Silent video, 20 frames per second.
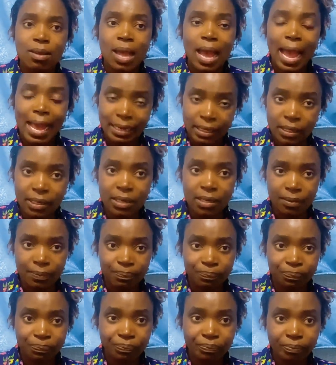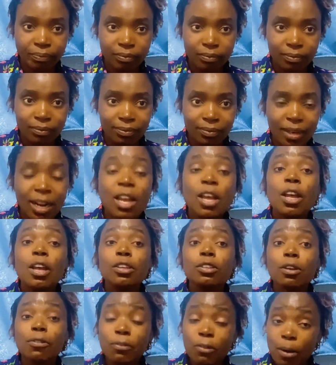agree.
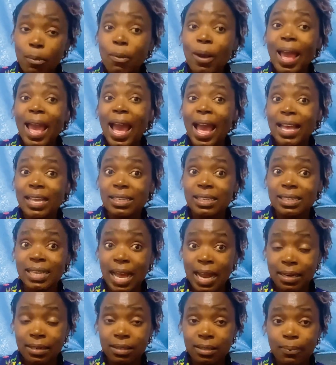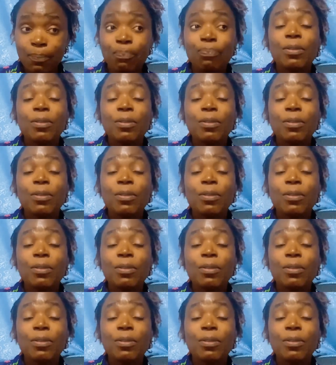So from where I stand,